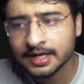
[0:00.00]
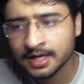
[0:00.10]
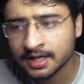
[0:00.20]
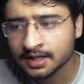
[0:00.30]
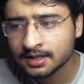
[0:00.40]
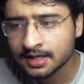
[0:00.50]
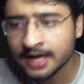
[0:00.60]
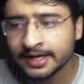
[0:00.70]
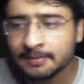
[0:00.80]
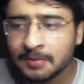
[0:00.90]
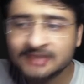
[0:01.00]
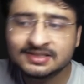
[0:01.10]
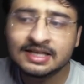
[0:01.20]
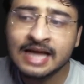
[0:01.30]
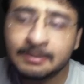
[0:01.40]
arr, and I'll
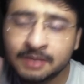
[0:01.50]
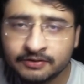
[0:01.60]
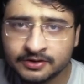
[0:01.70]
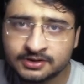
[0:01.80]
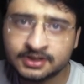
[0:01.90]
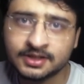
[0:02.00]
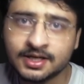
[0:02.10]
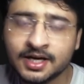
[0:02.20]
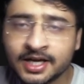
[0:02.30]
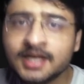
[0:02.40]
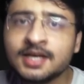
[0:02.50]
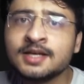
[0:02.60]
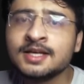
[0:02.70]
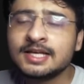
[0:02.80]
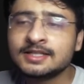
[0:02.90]
pass a lambda function here. Again,
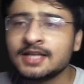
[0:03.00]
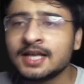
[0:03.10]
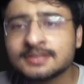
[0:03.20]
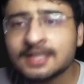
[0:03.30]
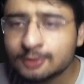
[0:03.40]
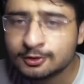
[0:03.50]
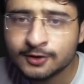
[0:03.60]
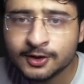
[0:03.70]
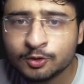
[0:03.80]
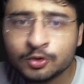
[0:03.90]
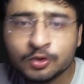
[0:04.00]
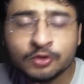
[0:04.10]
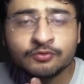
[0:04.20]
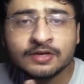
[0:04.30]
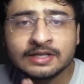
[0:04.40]
in the last class also I told you,
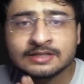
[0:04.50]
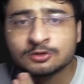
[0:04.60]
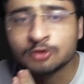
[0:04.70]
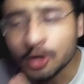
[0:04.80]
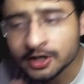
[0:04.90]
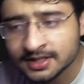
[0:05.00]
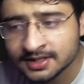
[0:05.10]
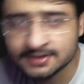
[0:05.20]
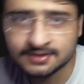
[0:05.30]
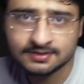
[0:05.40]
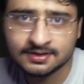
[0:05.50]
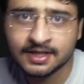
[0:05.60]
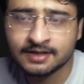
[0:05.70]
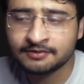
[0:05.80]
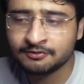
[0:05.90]
if it is not clear,
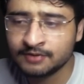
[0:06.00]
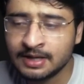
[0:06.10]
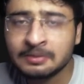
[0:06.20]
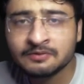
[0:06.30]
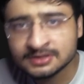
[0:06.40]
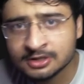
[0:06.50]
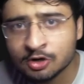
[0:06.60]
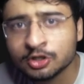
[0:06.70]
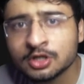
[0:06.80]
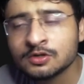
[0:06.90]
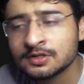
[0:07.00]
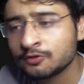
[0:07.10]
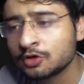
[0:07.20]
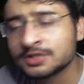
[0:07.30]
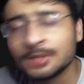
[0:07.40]
like if lambda function is not clear, you can
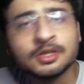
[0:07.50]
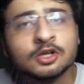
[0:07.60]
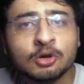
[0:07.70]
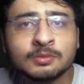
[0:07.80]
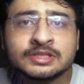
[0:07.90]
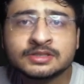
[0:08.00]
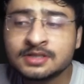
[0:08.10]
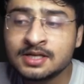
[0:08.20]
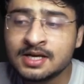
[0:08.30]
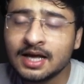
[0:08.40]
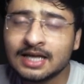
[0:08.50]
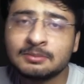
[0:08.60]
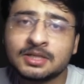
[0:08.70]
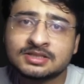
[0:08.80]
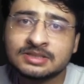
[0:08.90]
of course tell me in the comment section. I
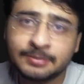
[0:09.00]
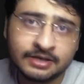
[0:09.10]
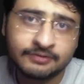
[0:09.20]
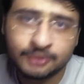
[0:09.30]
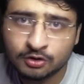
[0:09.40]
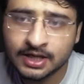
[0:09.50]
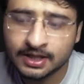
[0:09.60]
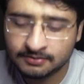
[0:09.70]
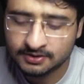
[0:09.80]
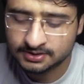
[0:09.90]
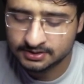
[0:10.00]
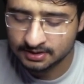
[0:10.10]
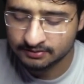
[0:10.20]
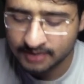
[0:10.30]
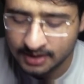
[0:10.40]
can make a separate video on lambda function
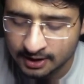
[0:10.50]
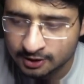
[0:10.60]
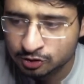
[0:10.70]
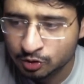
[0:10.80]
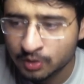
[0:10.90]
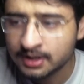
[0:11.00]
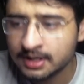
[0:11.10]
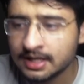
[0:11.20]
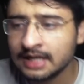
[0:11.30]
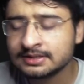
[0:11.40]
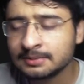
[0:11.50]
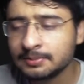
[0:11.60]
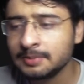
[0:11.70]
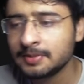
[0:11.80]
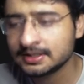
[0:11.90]
itself. So I'll
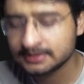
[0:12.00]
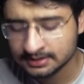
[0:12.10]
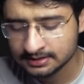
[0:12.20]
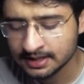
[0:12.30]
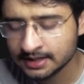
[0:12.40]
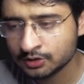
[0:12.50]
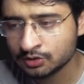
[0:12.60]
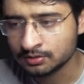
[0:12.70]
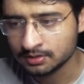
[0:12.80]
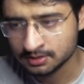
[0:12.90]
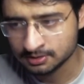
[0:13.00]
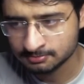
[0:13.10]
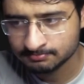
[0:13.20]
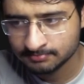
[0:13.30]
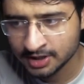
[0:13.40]
simply pass here that,
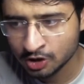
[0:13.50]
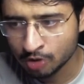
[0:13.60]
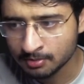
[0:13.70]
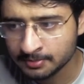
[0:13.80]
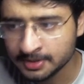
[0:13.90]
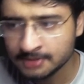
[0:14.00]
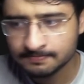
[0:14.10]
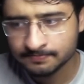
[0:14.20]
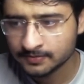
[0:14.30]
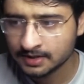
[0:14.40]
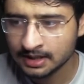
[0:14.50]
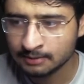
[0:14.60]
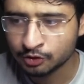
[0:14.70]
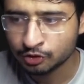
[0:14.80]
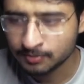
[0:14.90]
a comma b
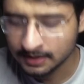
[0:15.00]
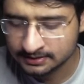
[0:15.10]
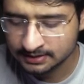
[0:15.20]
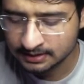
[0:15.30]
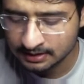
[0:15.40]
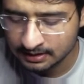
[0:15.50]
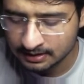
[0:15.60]
I'm going to pass here,